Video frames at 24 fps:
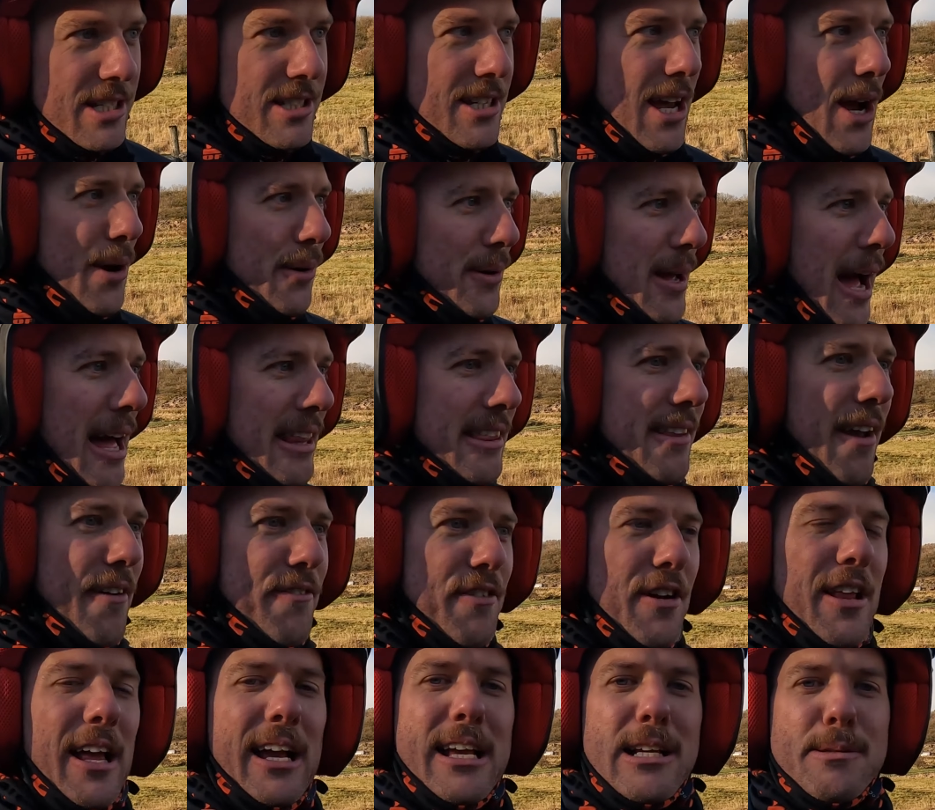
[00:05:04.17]
So I, I
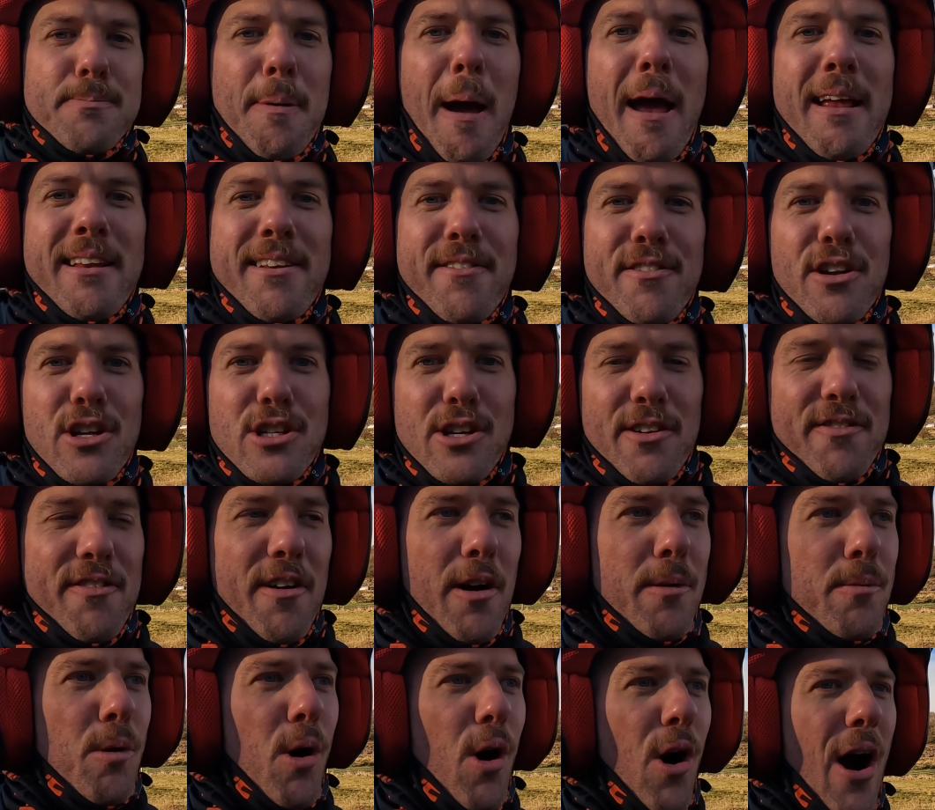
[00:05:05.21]
feel like it's paying dividends. I
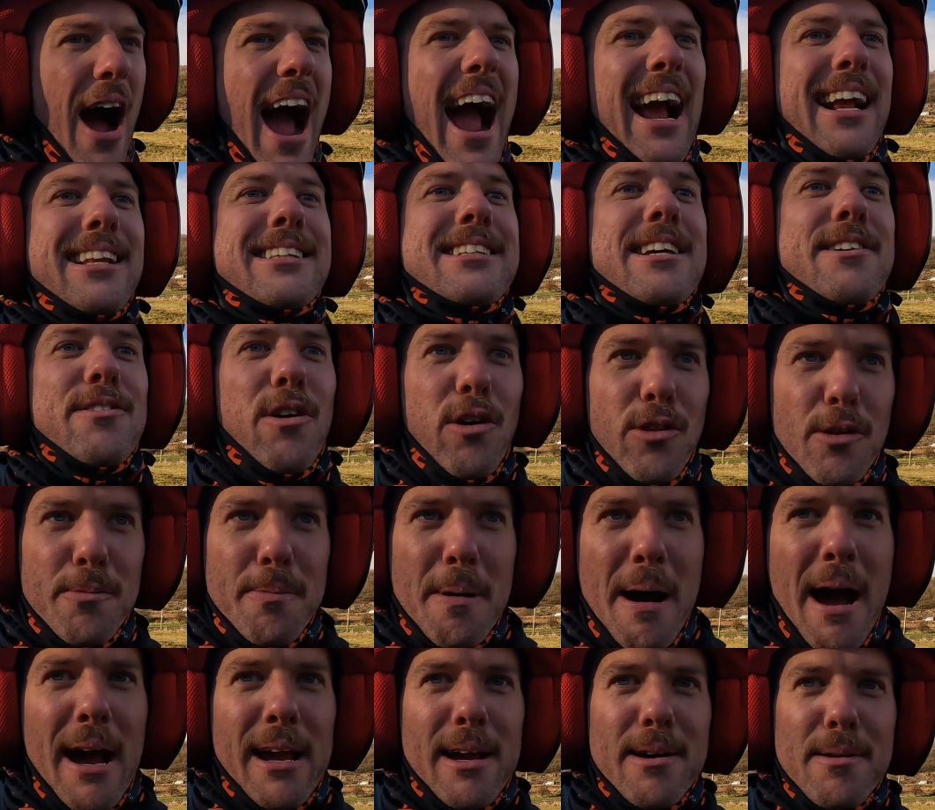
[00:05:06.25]
feel more active on the
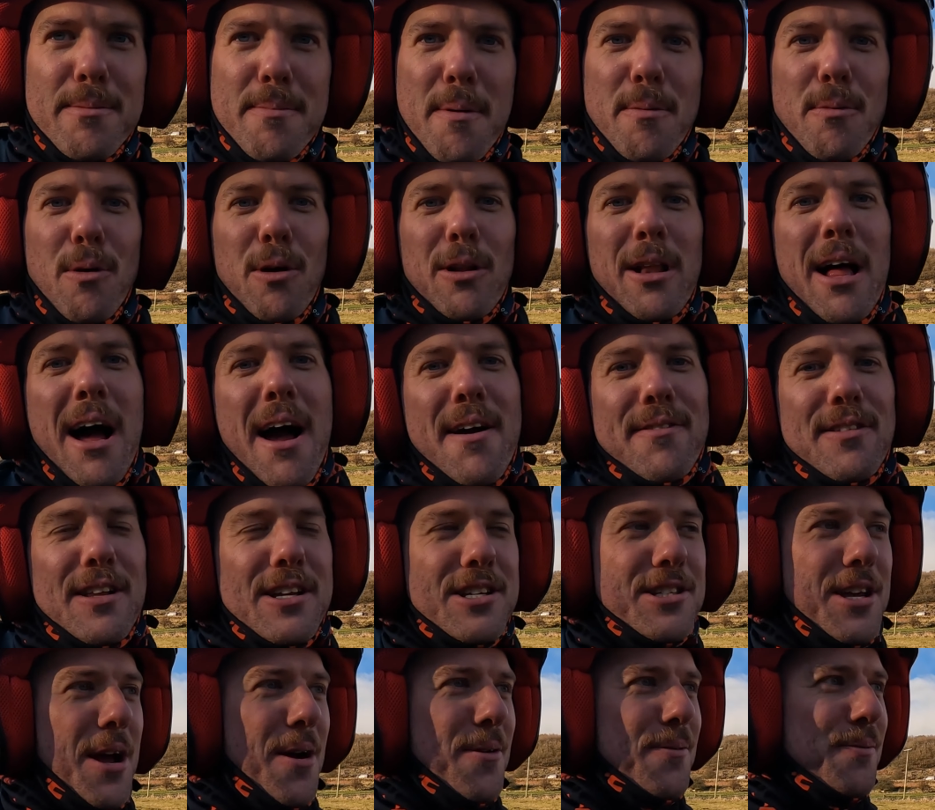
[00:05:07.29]
bike and a bit more lively.
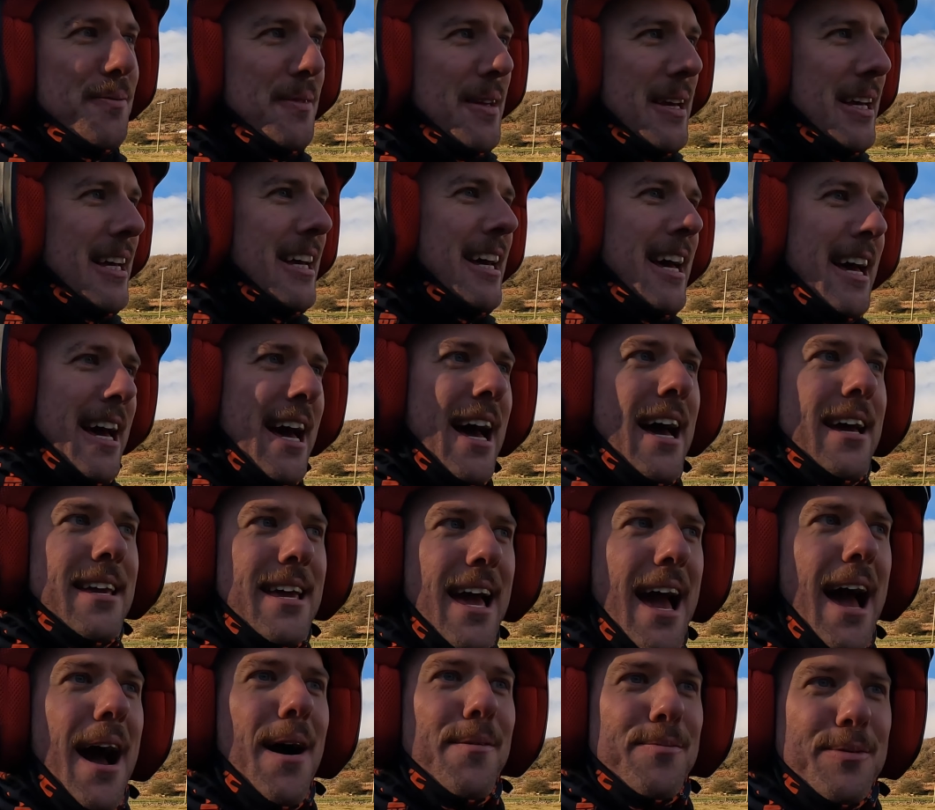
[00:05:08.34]
So uh,
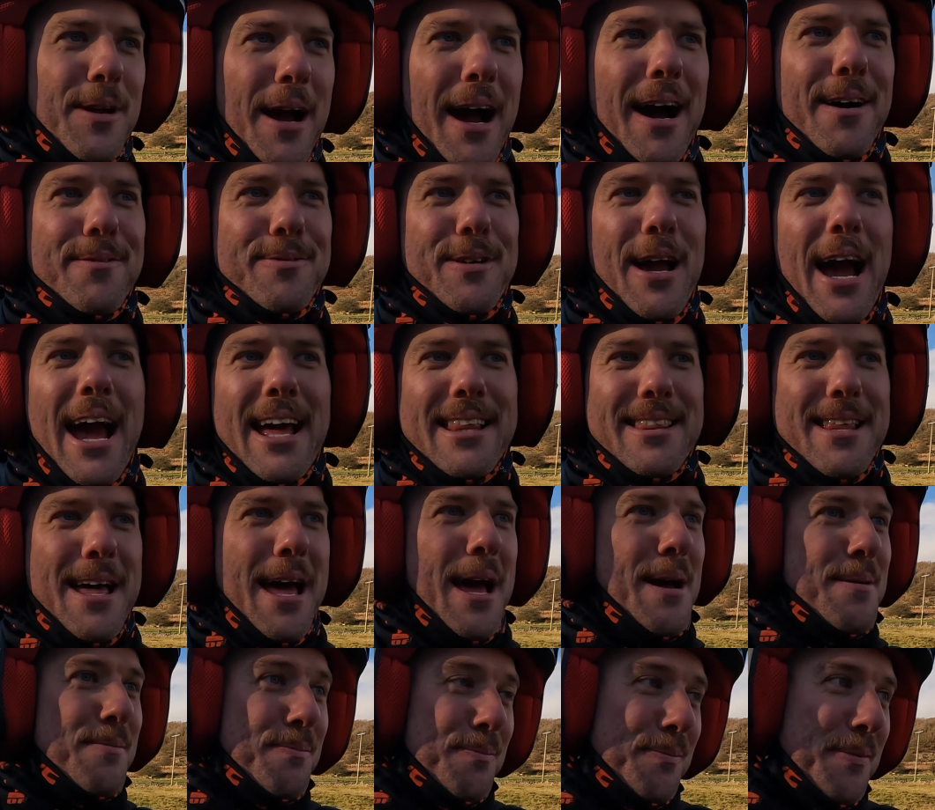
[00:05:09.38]
yeah, I'm, I'm getting
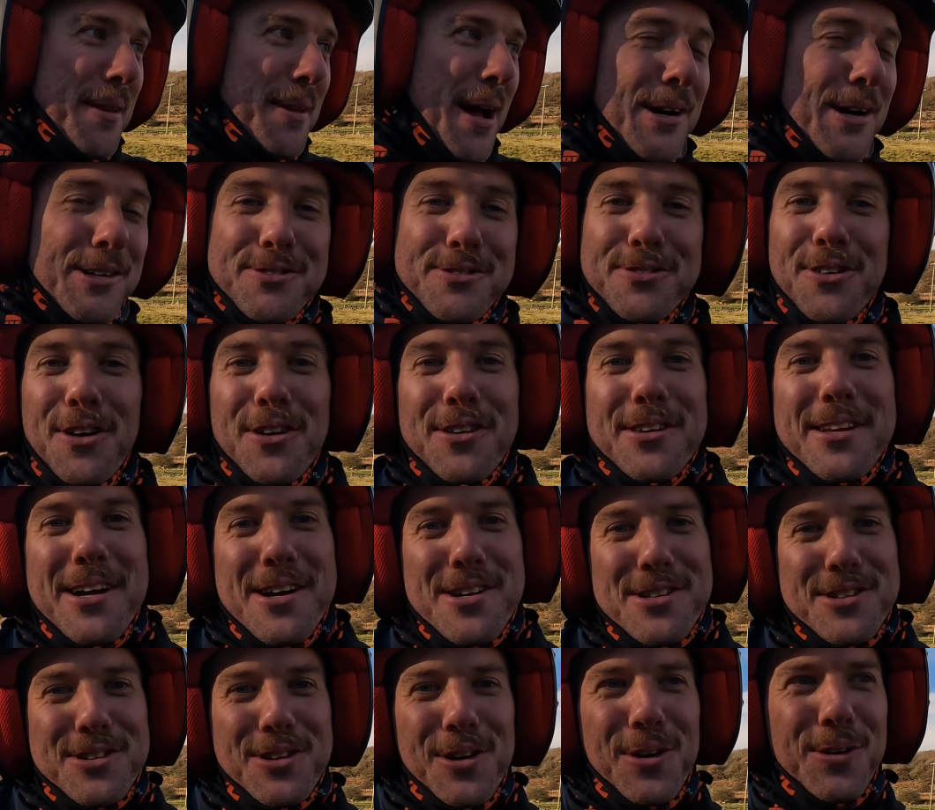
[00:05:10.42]
there that was fun, that
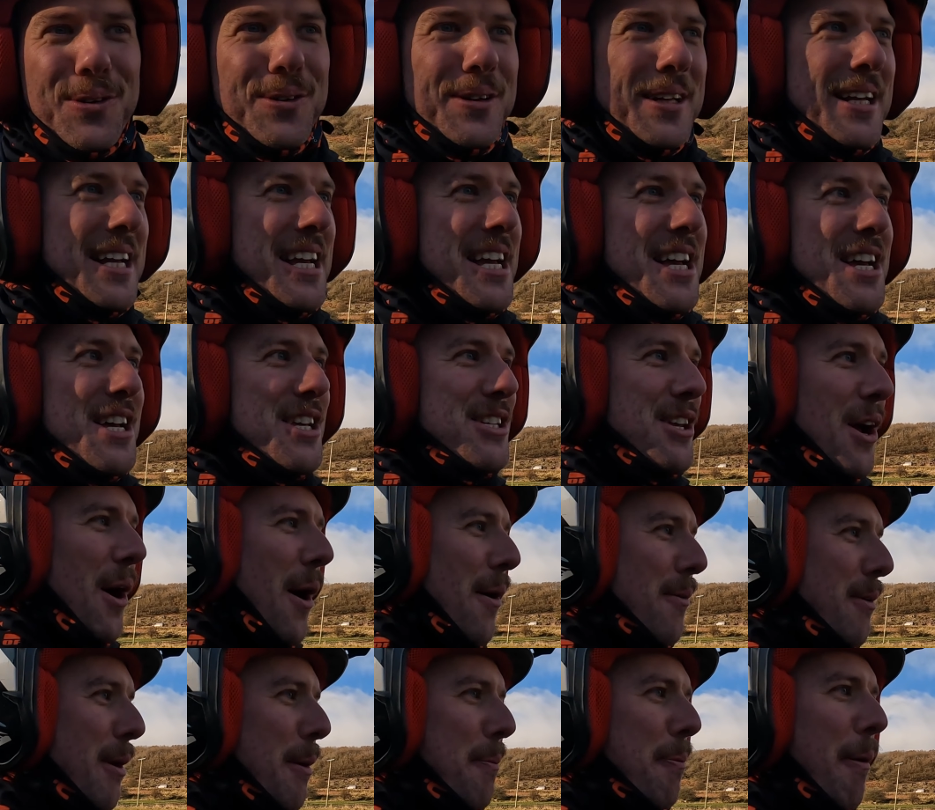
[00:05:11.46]
was cool. So
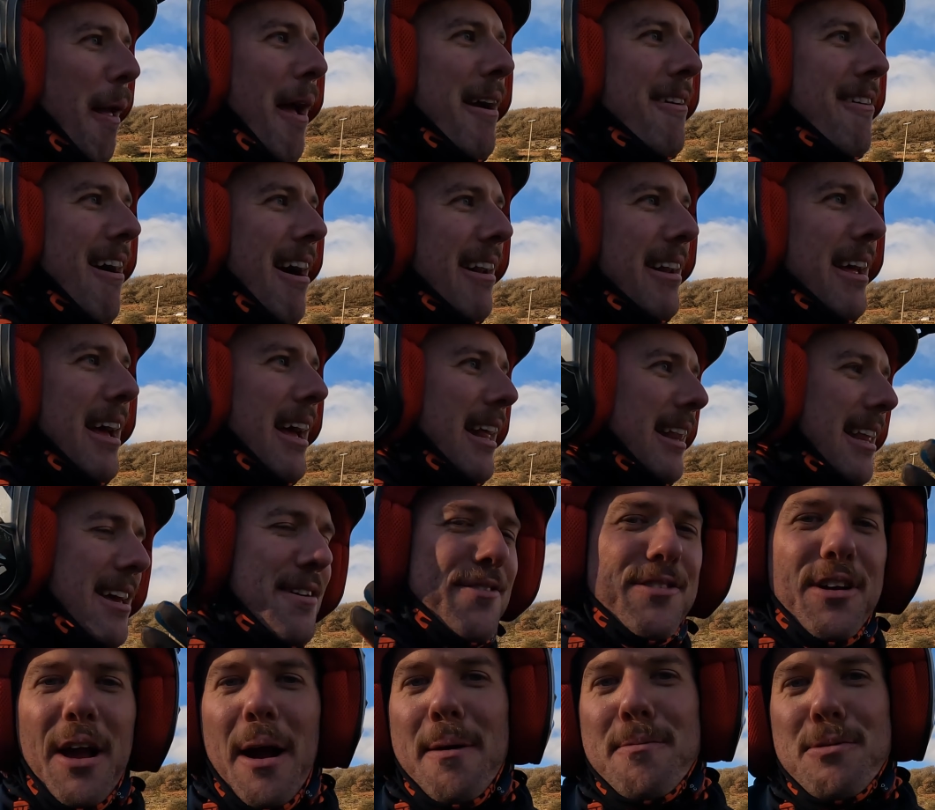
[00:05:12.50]
I'm gonna play around here,
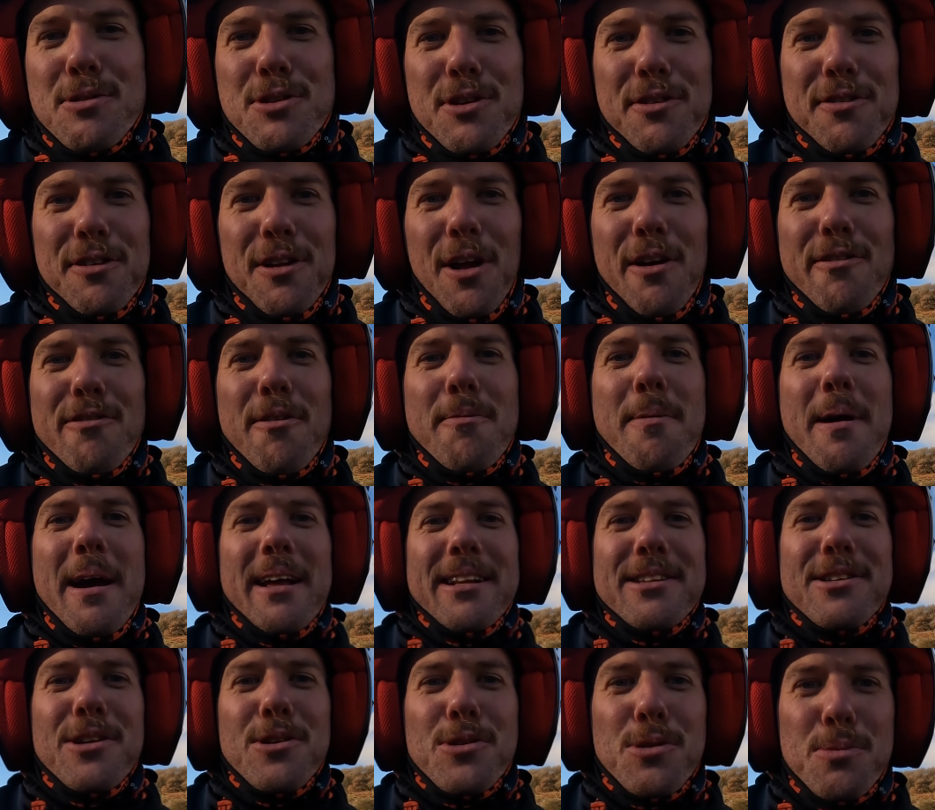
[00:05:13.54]
leave camera stuff alone for a bit
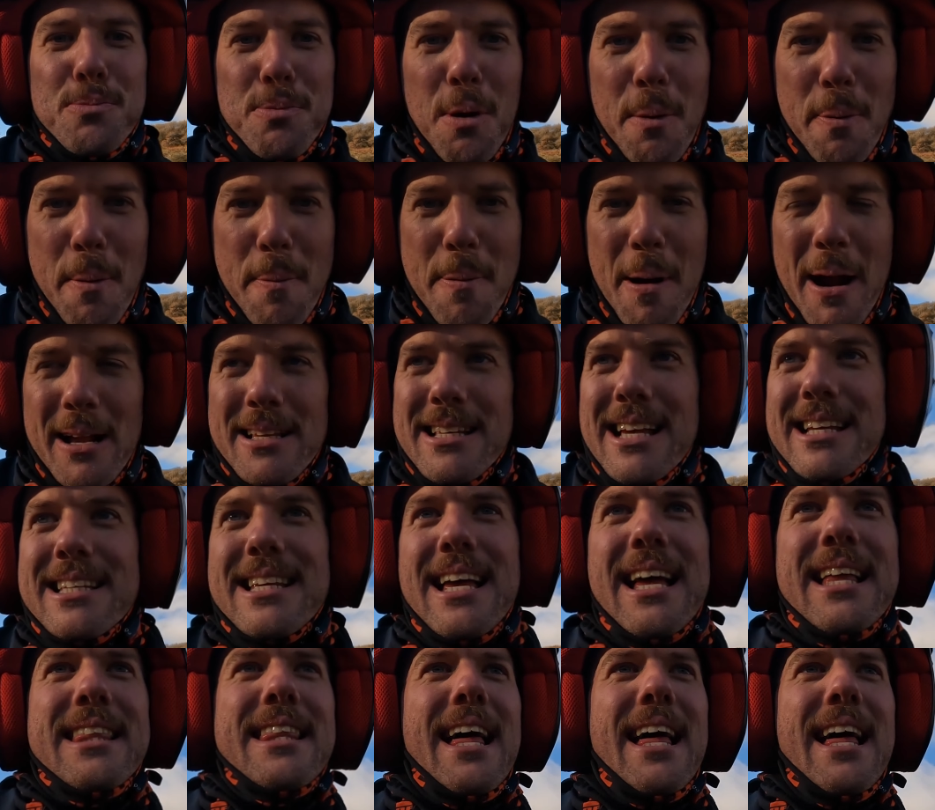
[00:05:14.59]
and do some proper practice.